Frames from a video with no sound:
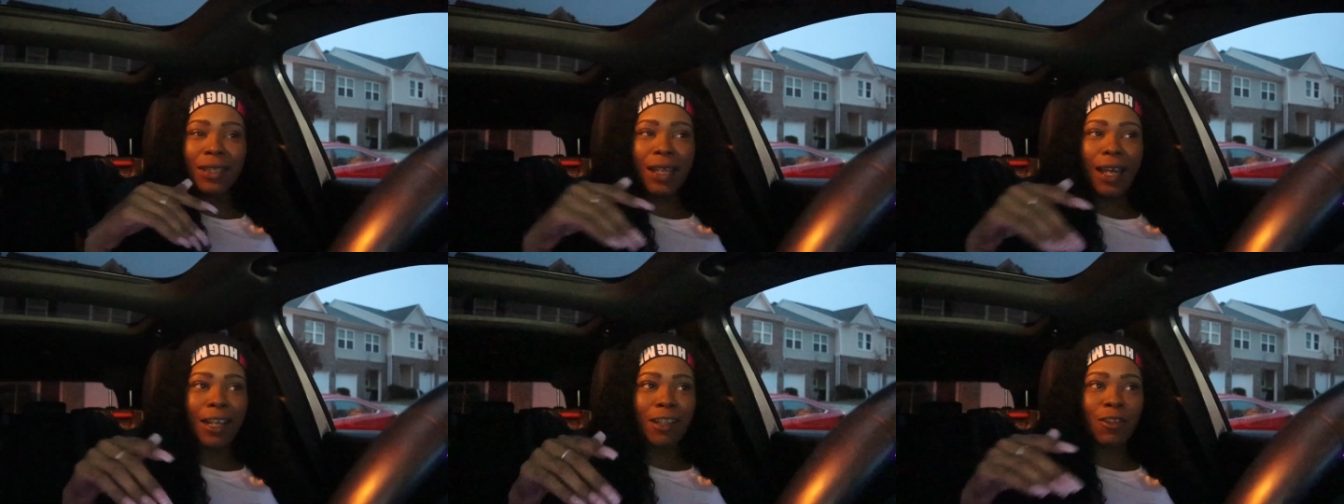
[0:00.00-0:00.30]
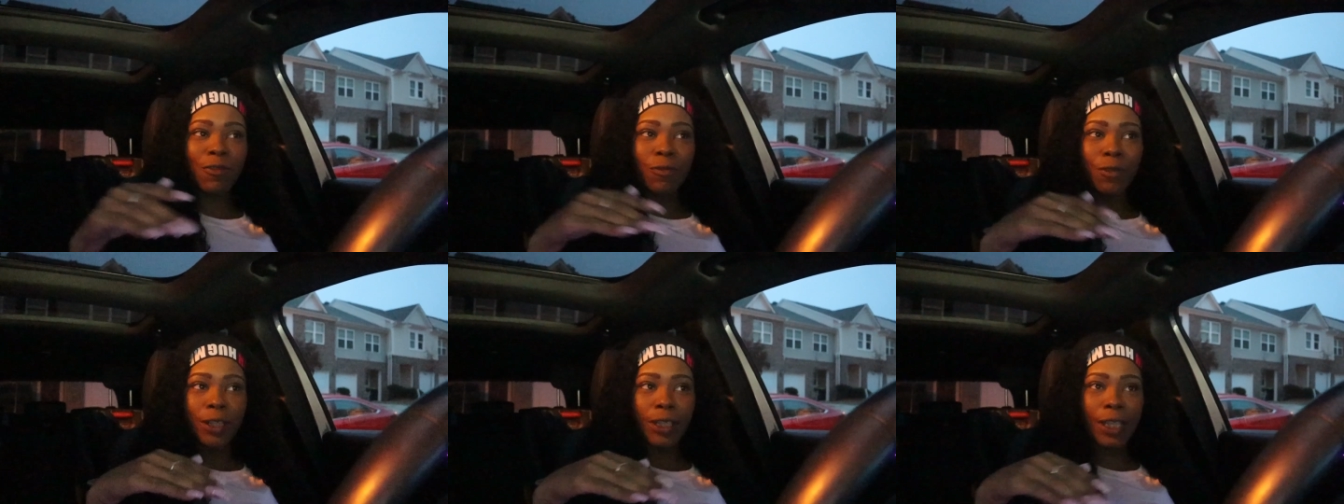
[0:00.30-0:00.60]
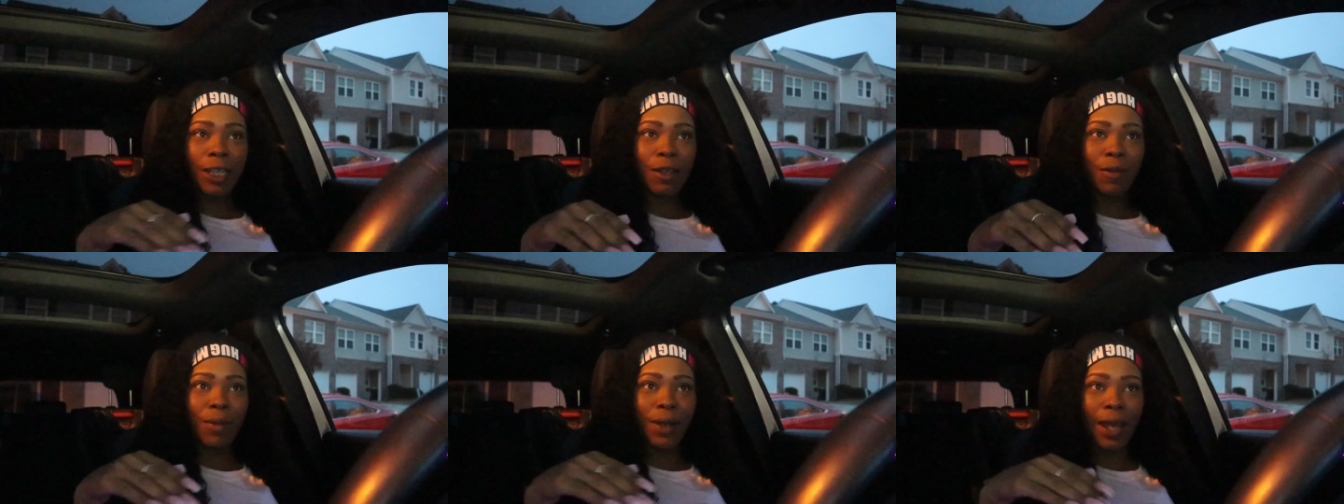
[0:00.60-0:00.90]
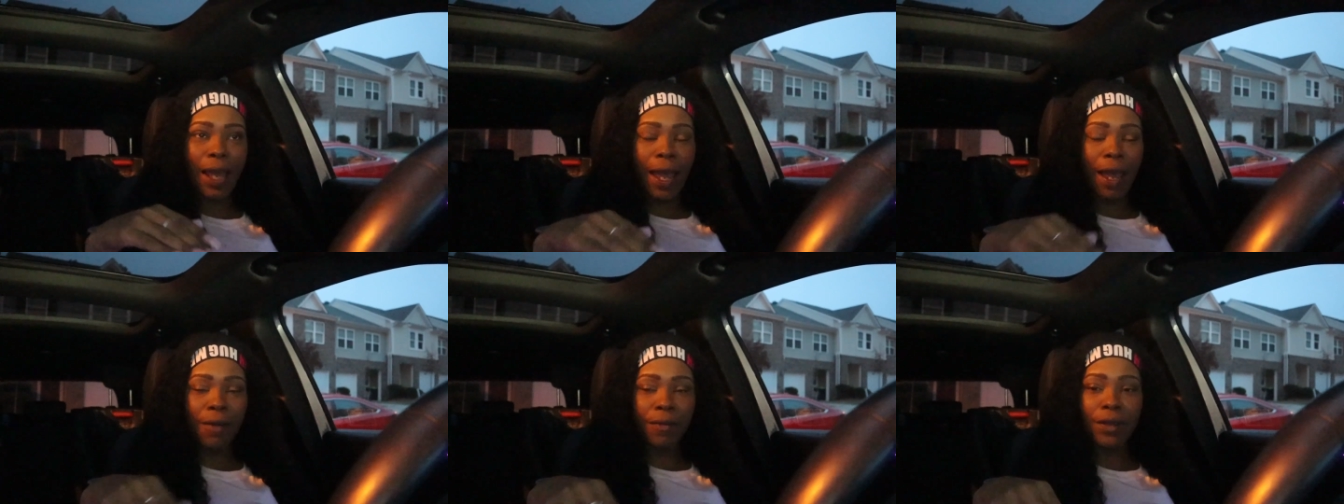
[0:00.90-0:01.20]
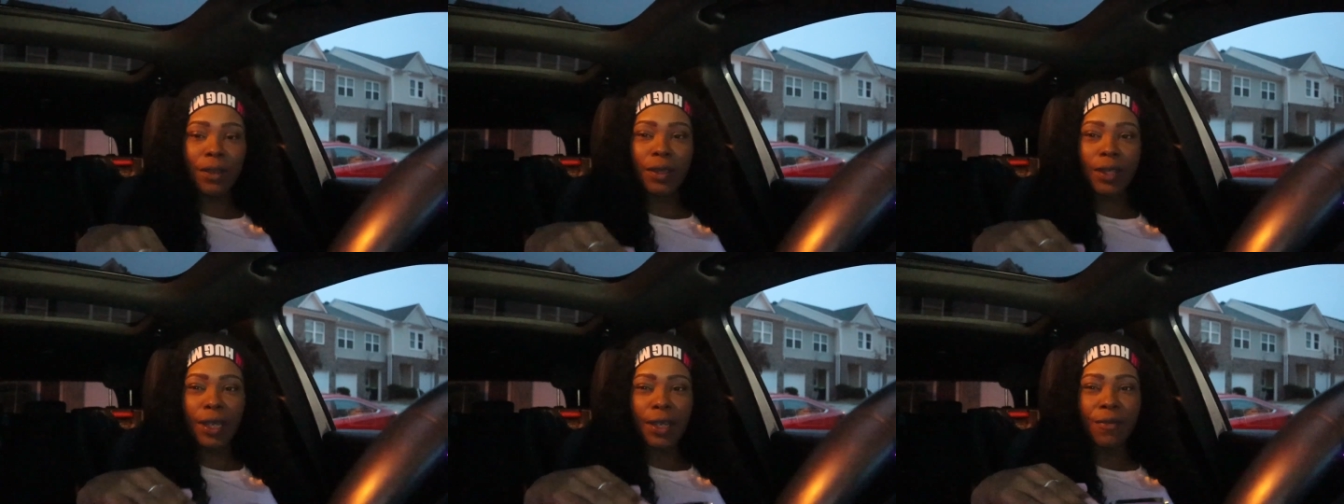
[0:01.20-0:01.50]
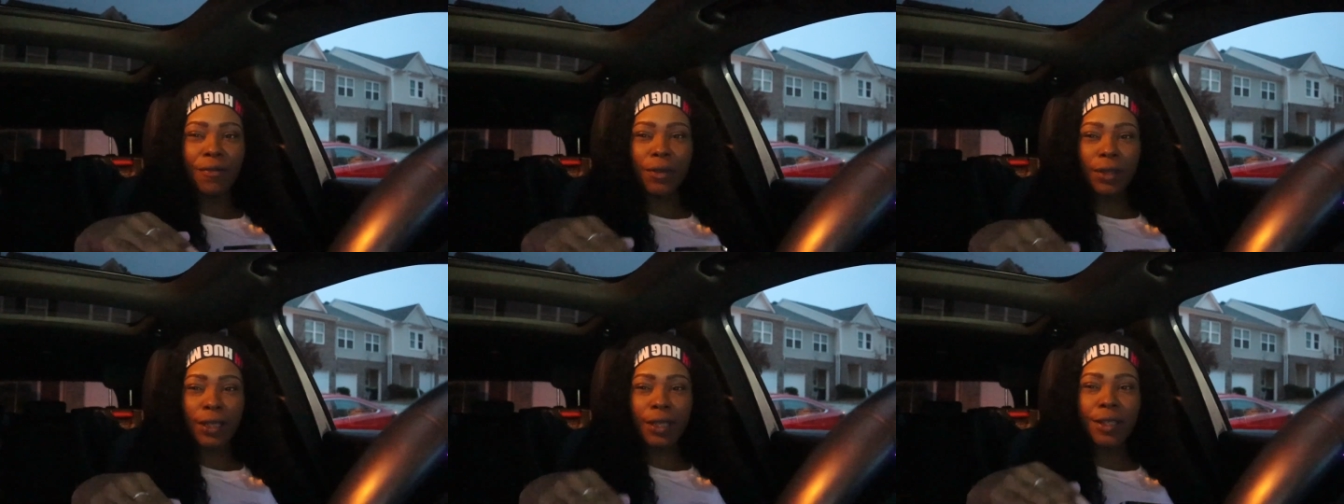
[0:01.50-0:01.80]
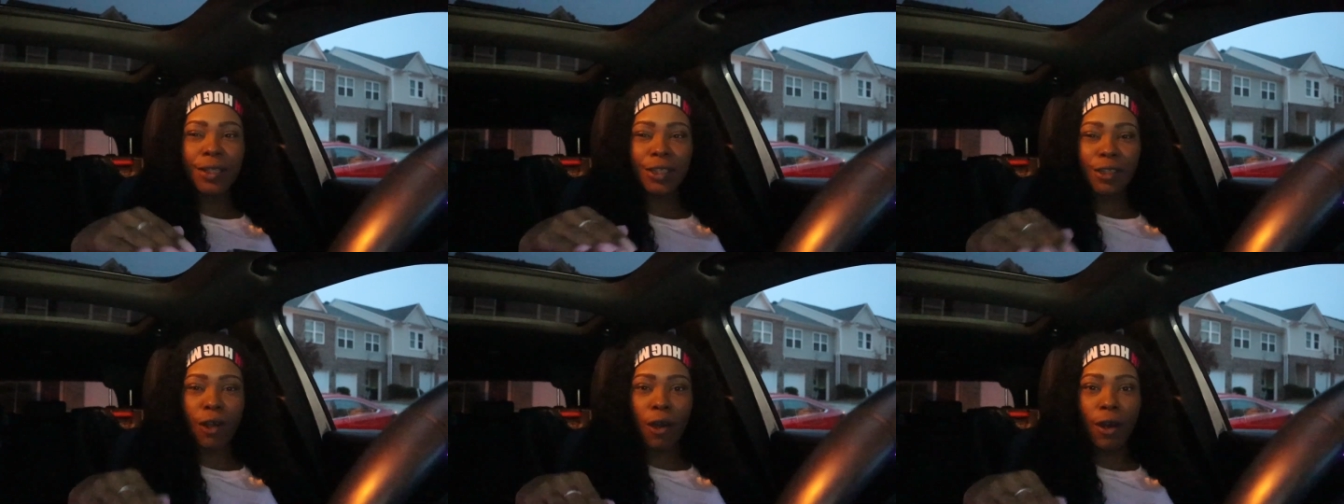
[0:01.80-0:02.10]
that's really when everything really
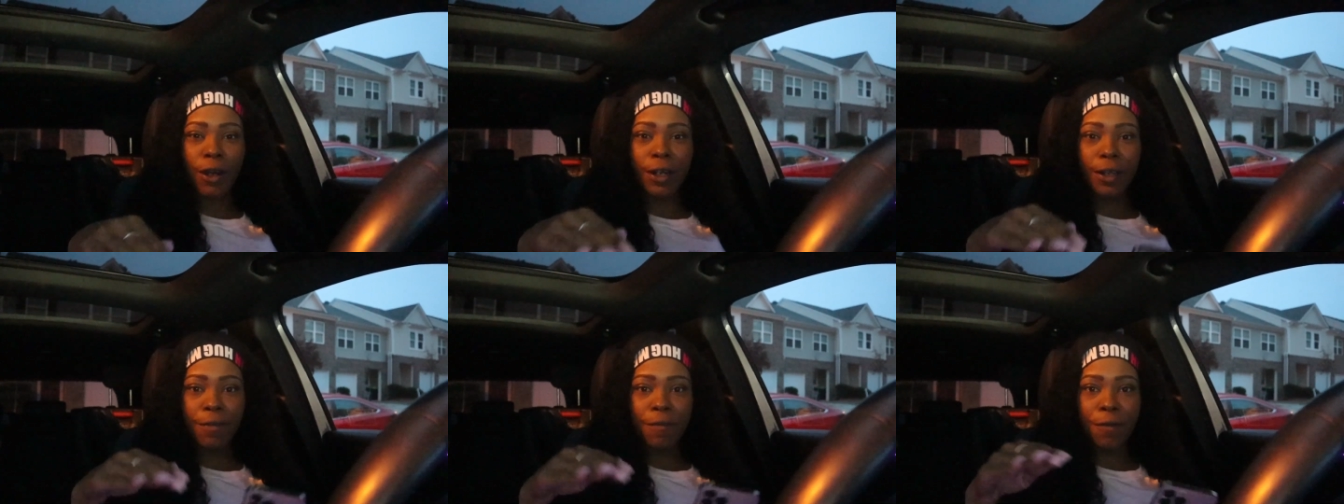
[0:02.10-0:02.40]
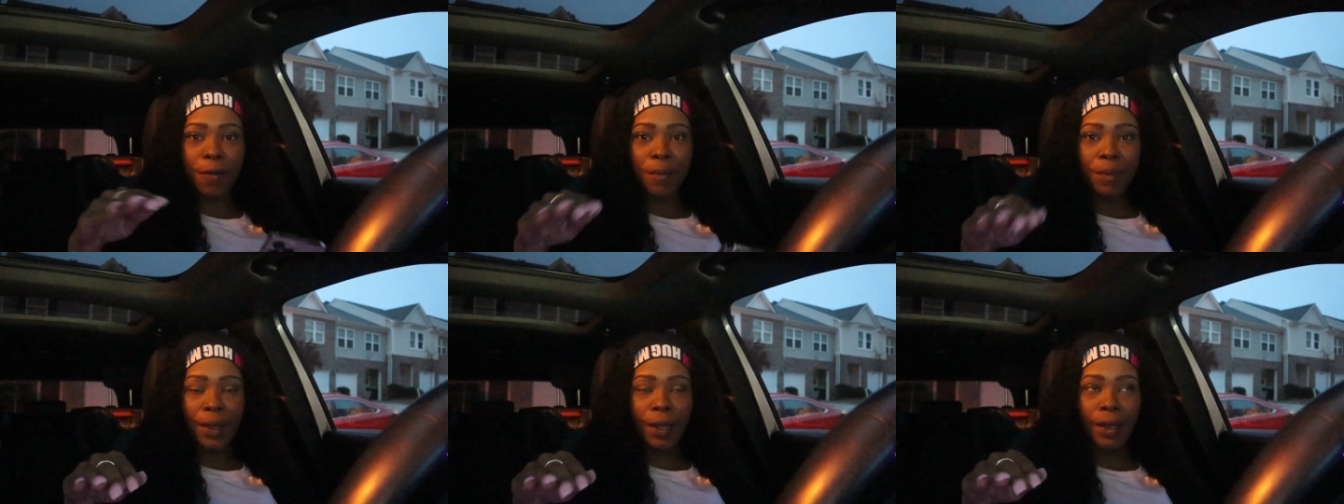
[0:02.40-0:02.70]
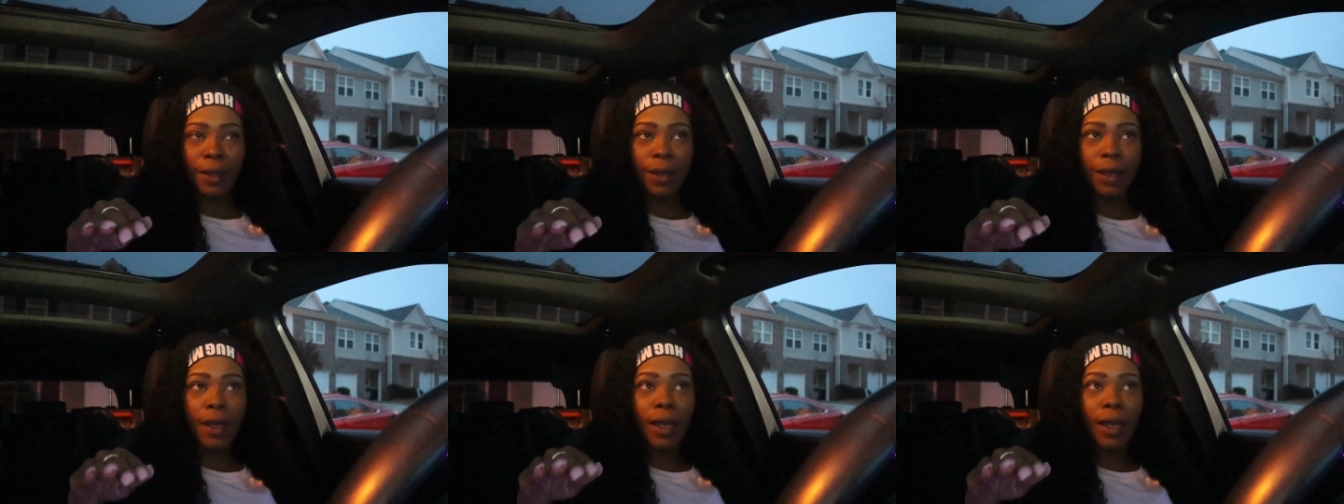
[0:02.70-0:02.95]
started for me.